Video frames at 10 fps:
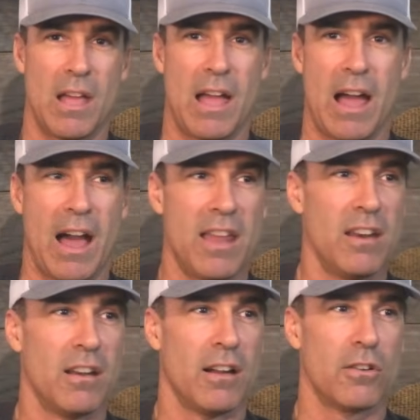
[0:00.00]
I
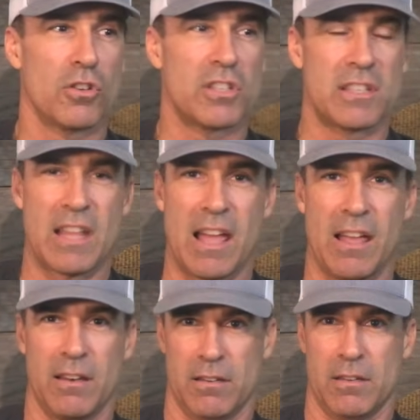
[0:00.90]
didn't
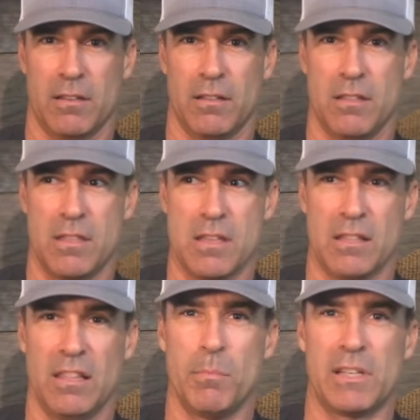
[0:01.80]
understand the
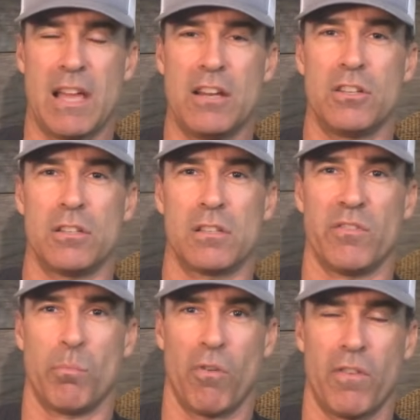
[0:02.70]
limitations of
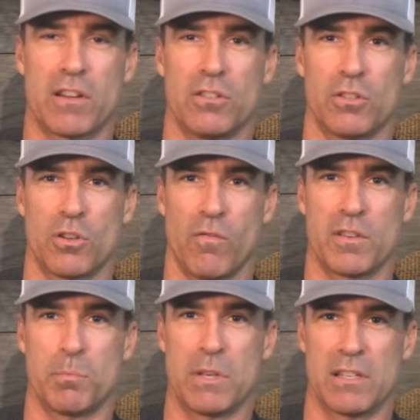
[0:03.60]
a professional
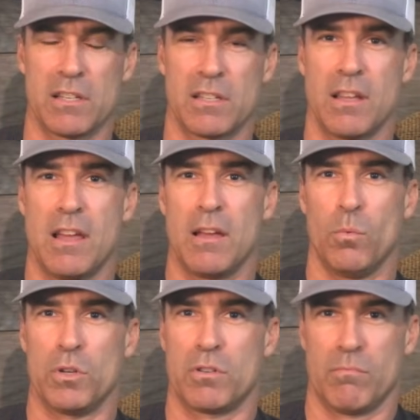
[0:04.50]
service business,
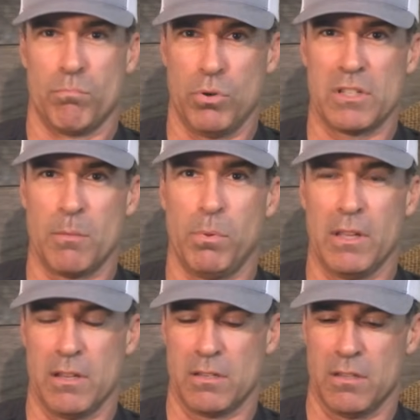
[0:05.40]
which put
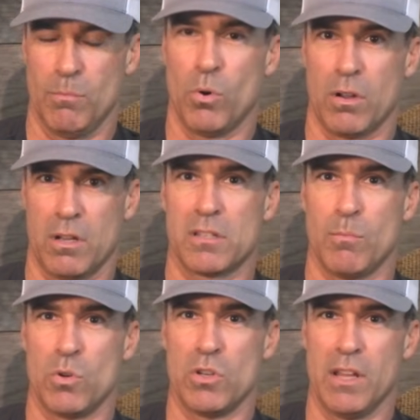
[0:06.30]
simply is the more
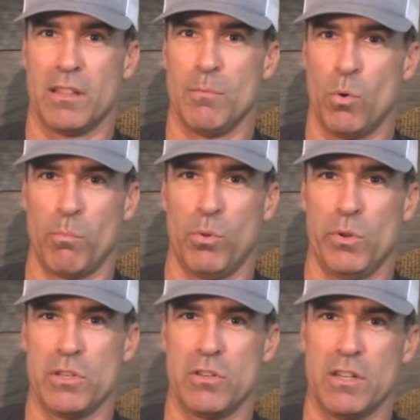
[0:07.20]
customers you get, the more
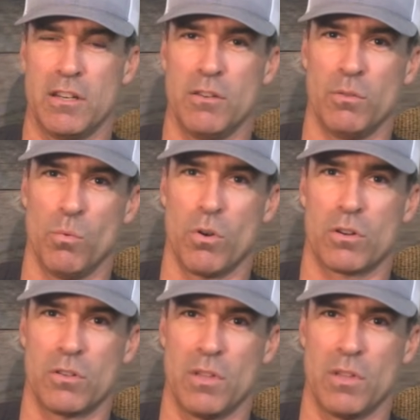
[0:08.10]
employees you need to do the work. So that